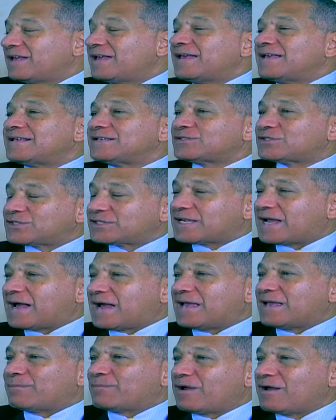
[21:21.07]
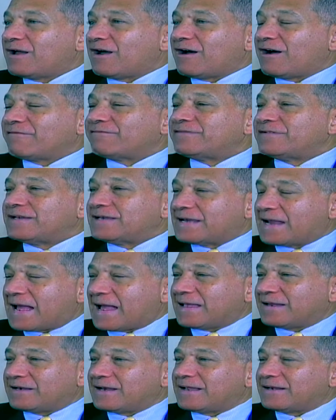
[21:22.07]
His time of
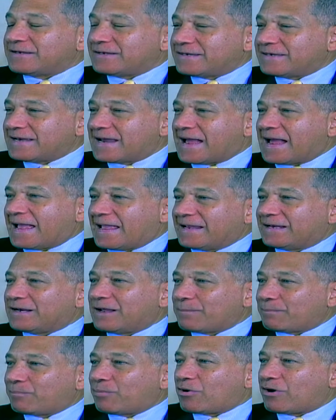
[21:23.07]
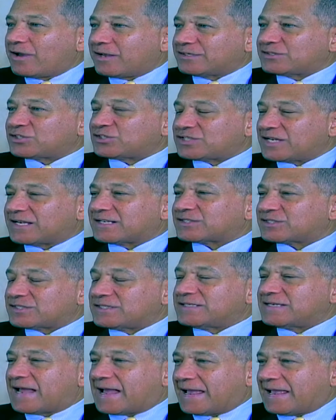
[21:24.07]

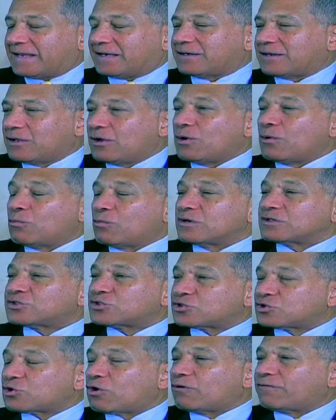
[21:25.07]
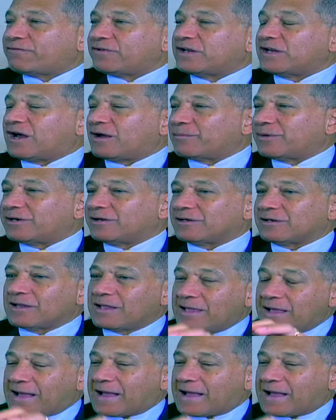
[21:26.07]
9.69 was so phenomenal.